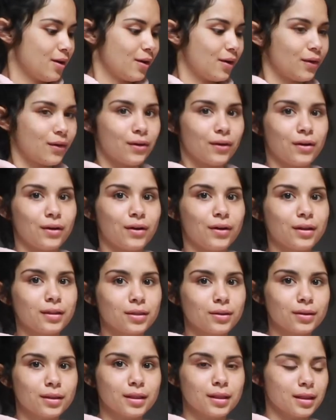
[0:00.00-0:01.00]

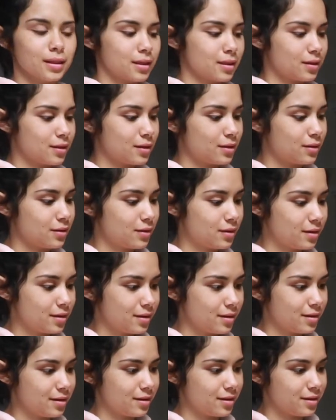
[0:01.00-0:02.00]

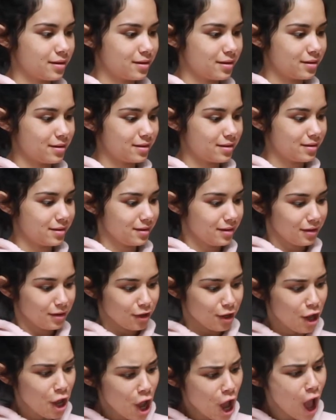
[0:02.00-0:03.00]

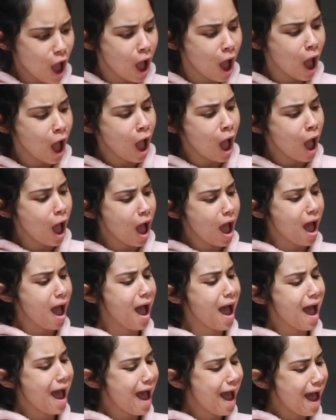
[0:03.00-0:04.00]

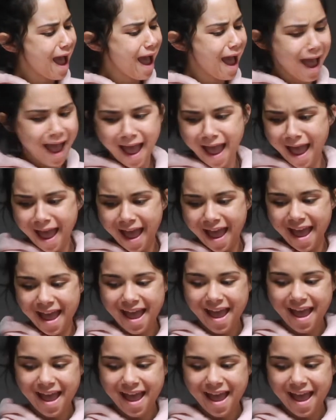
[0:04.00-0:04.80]
The person shown says nothing.